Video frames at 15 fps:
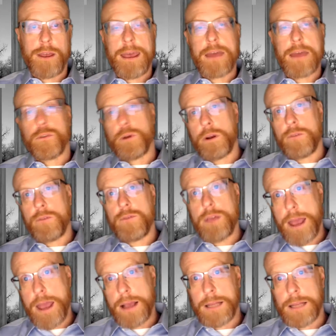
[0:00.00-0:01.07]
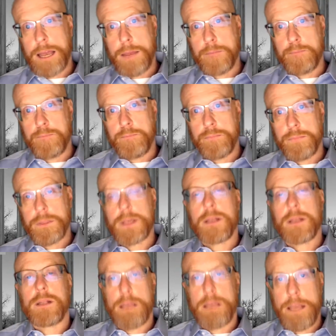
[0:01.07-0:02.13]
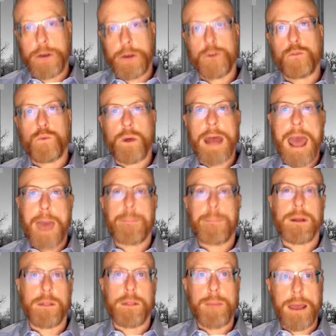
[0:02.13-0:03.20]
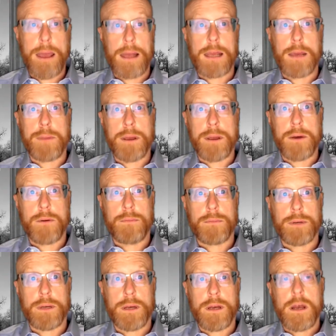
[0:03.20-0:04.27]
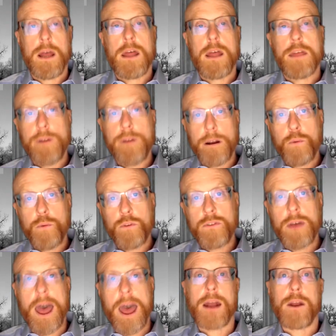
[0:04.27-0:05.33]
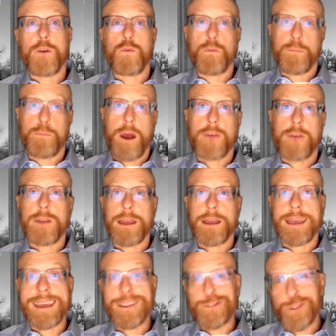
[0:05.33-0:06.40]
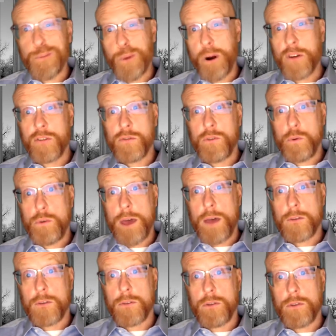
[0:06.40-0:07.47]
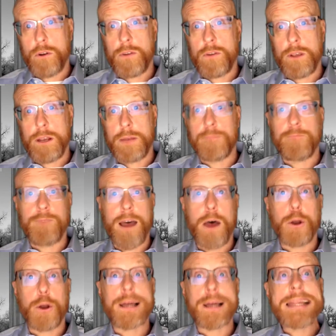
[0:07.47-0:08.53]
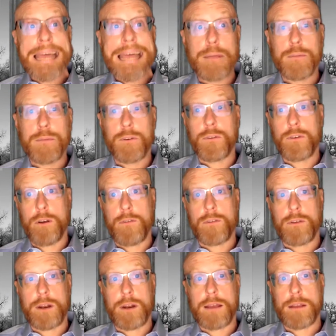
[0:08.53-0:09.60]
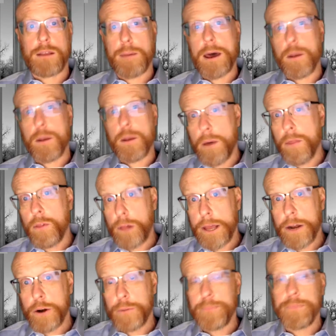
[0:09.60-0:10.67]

cancer and a VA claim. Here's what happened in the Bailey appeal. The veteran was diagnosed with prostate cancer in March of 2013 and filed a claim to Service Connected about a month later.